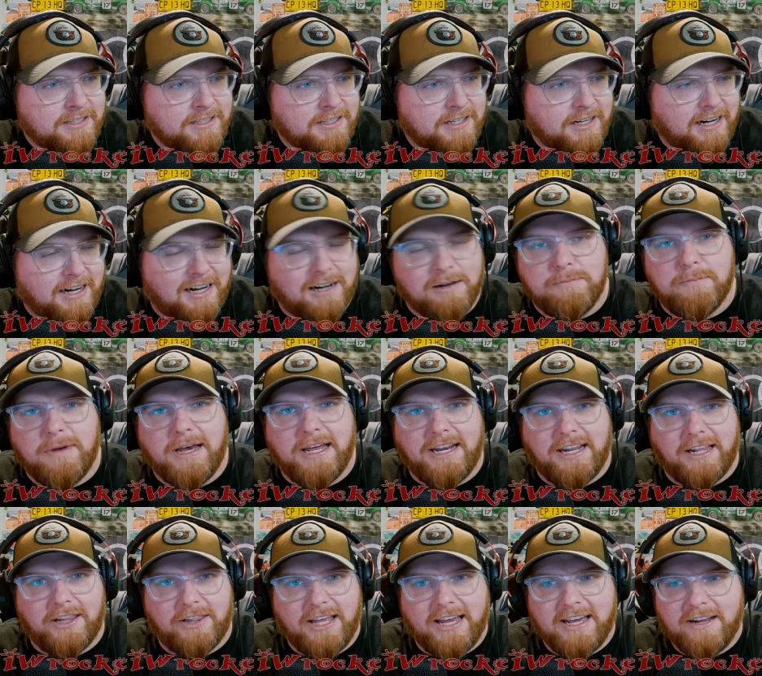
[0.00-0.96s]
uh,
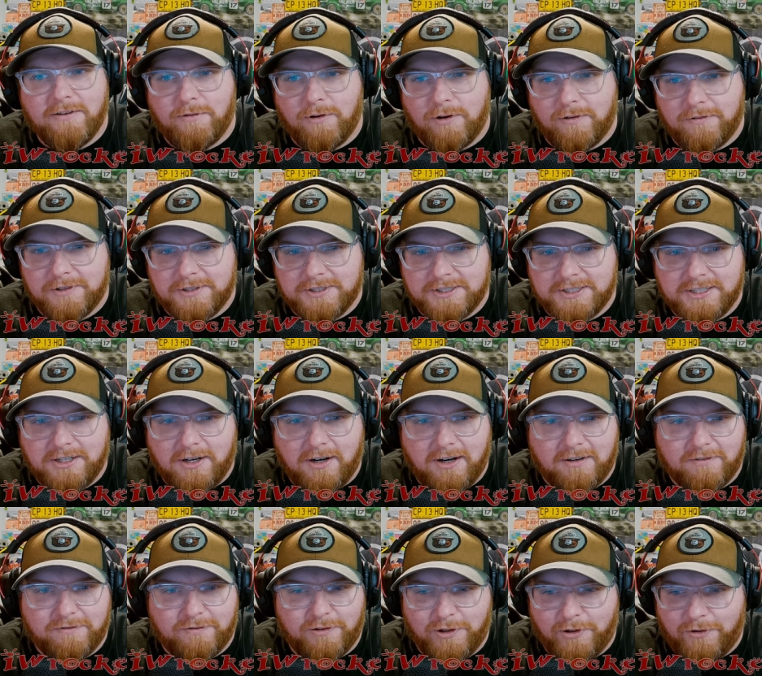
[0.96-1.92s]
many Land Rovers
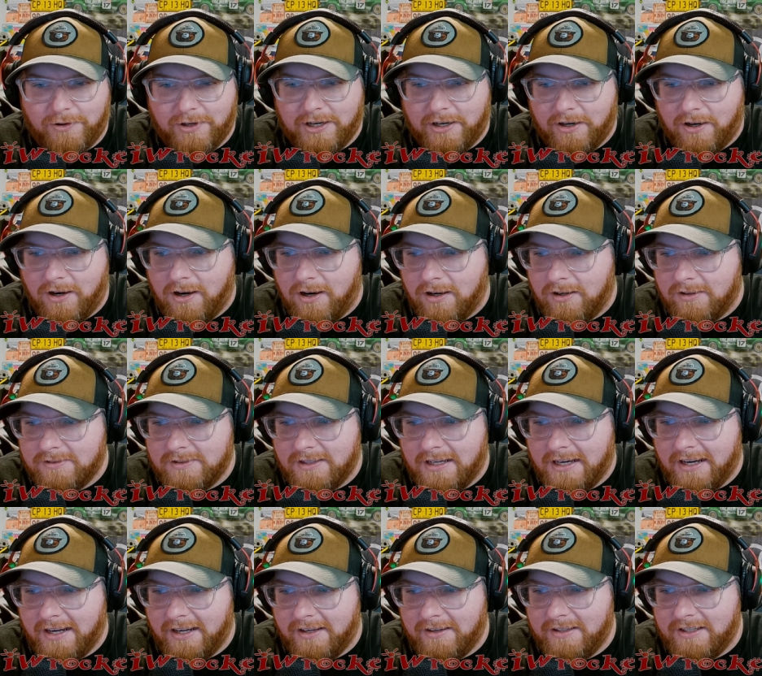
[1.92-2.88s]
off road at all.
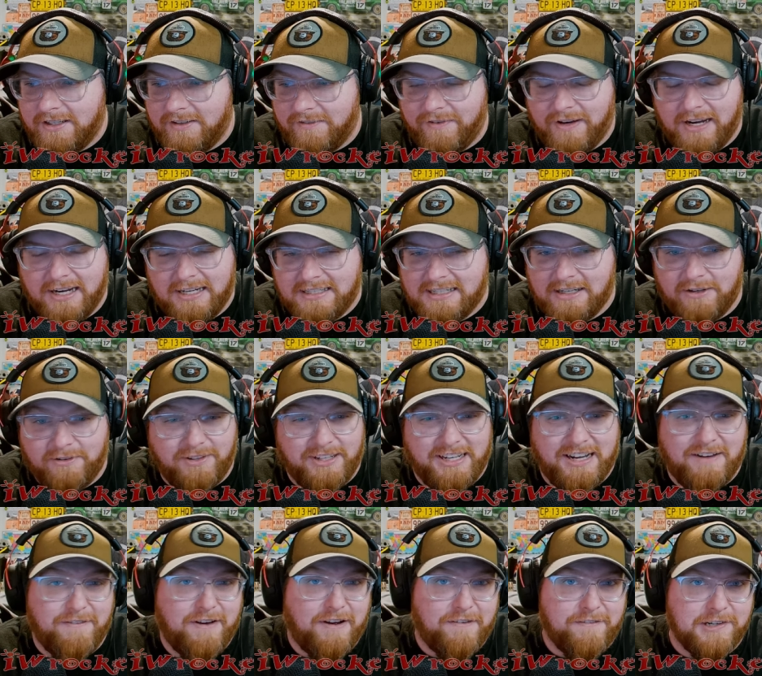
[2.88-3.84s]
I, in fact, I don't
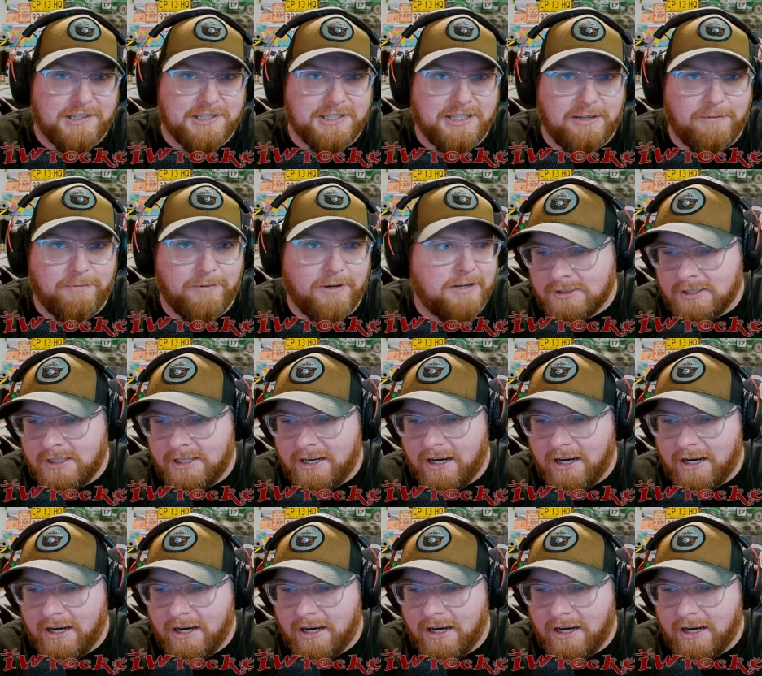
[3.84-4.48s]
think I've ever seen one.